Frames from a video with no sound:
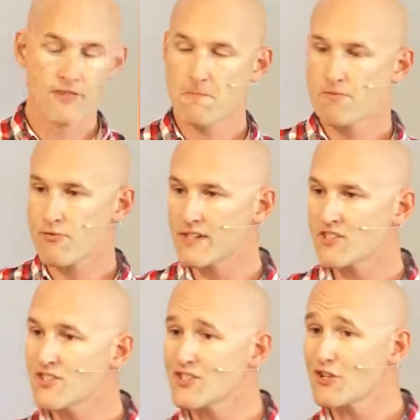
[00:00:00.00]
The
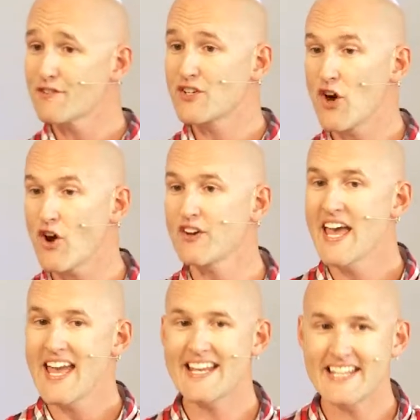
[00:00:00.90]
presence of God,
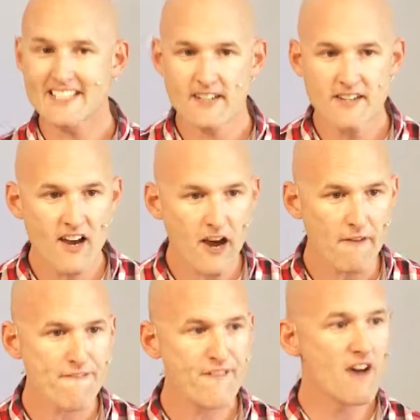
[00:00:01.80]
it is
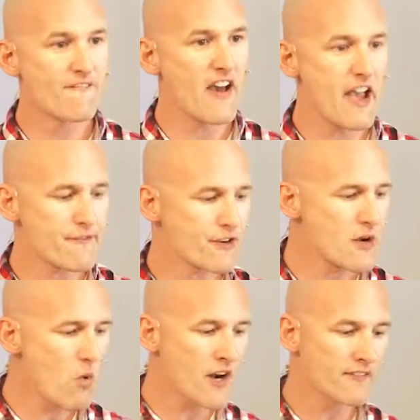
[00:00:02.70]
enough for
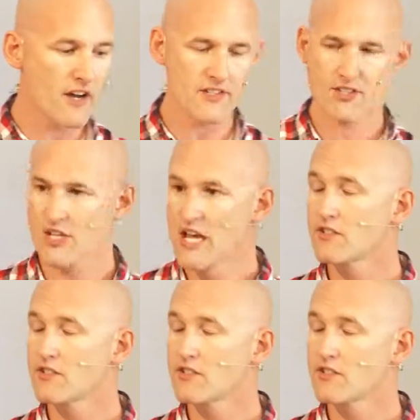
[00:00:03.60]
every one of us.